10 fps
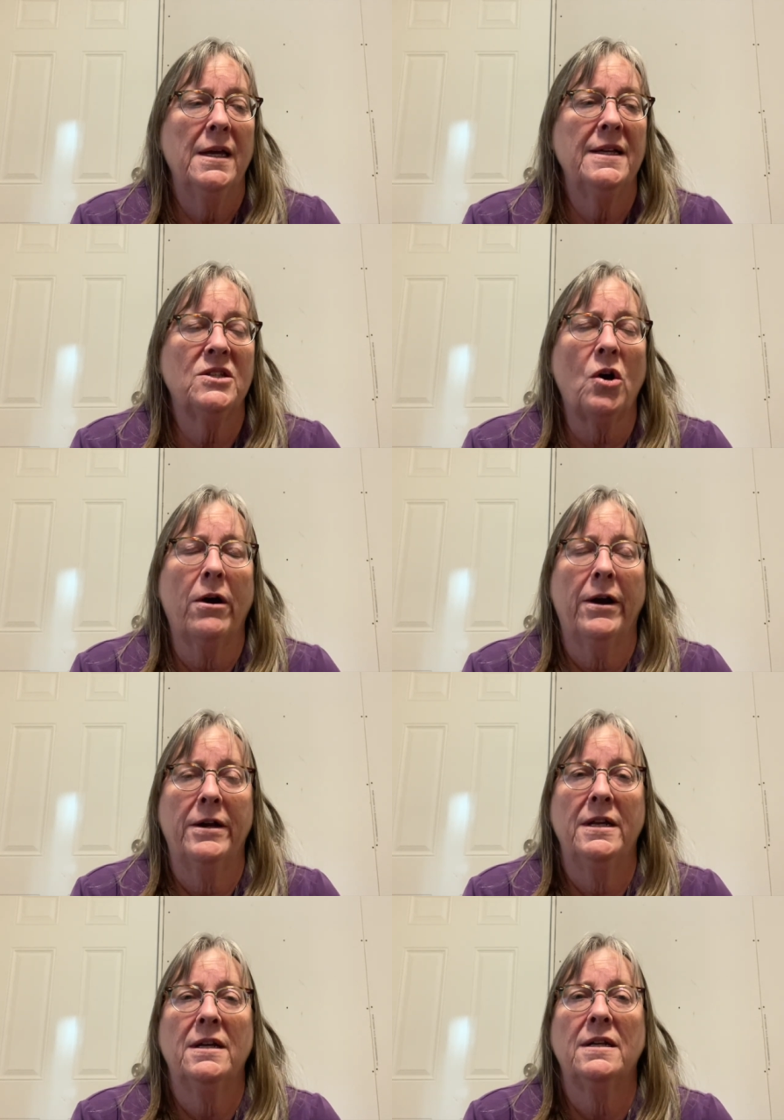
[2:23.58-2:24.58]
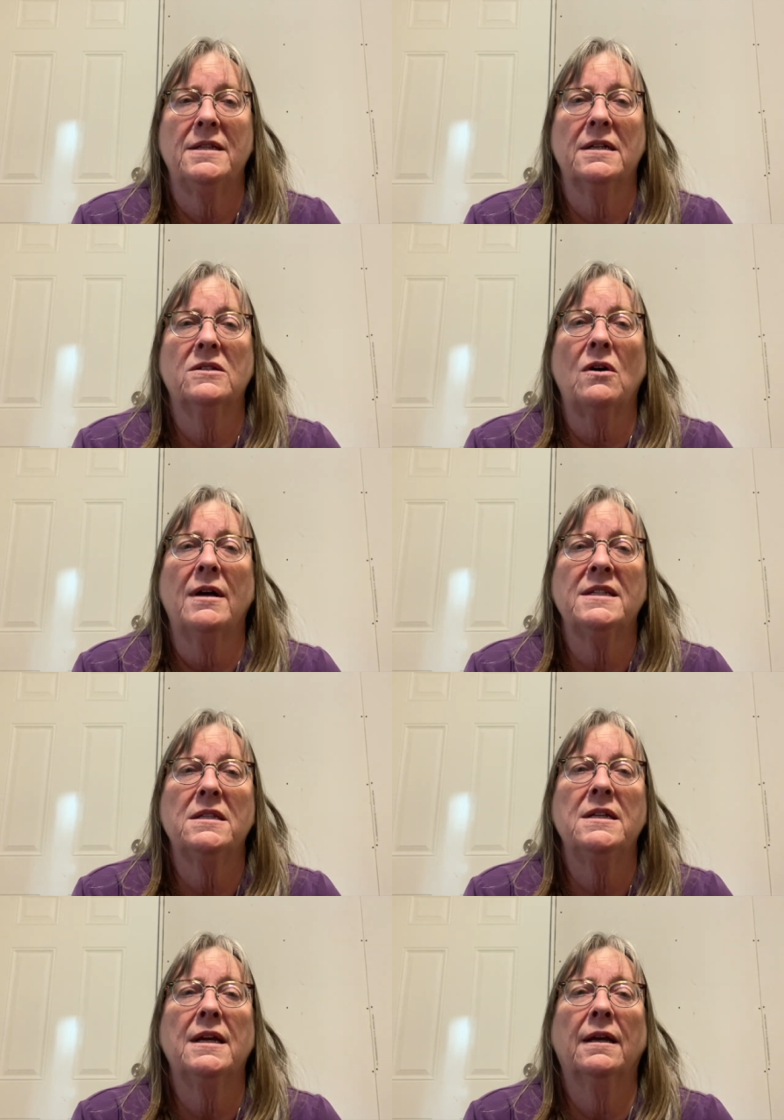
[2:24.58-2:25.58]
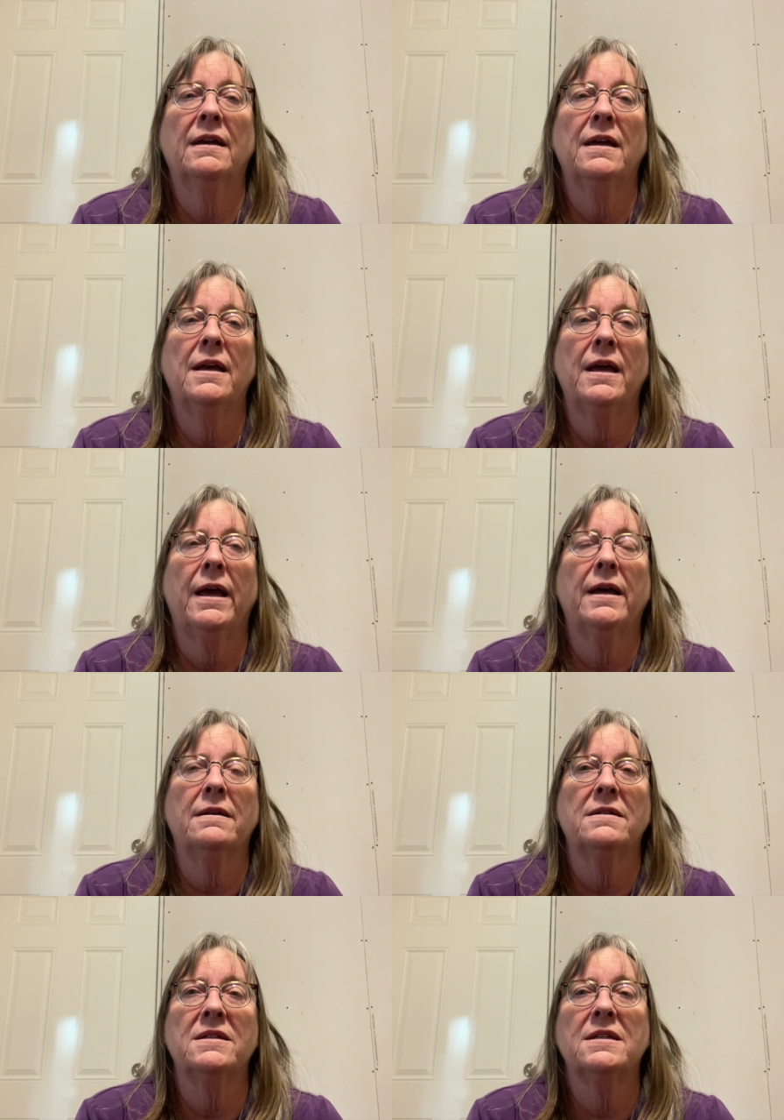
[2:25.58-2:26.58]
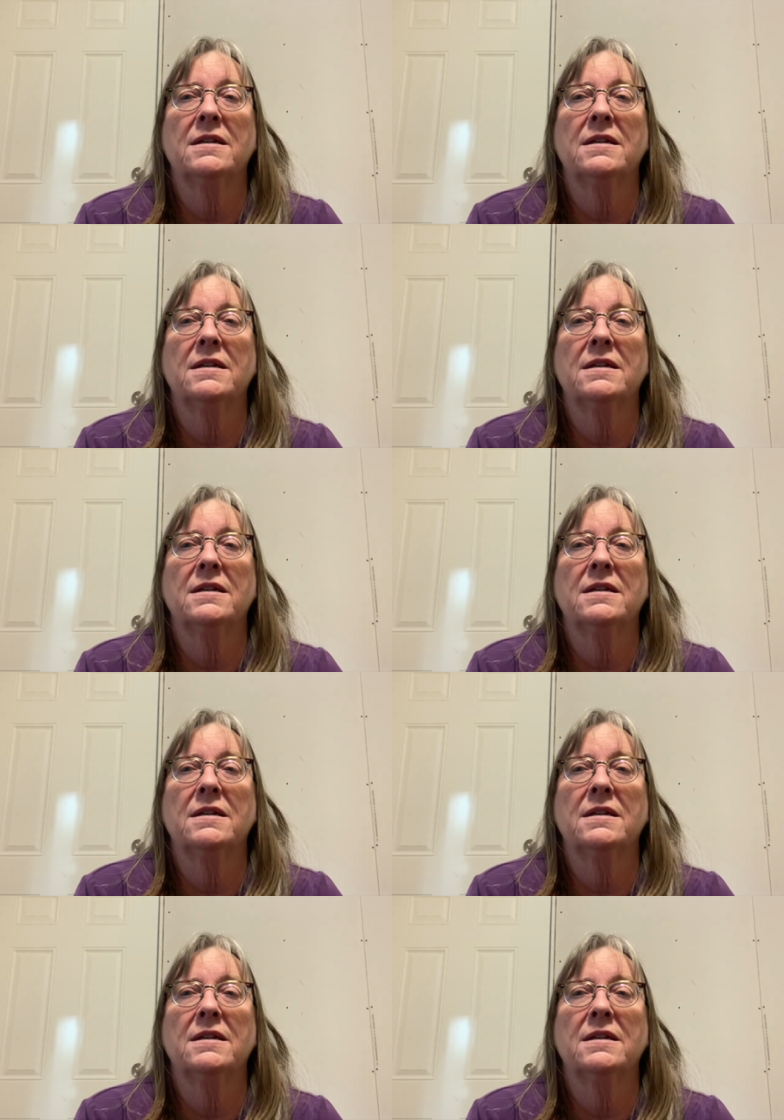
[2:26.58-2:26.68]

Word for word: it's hard, it's exhausting, and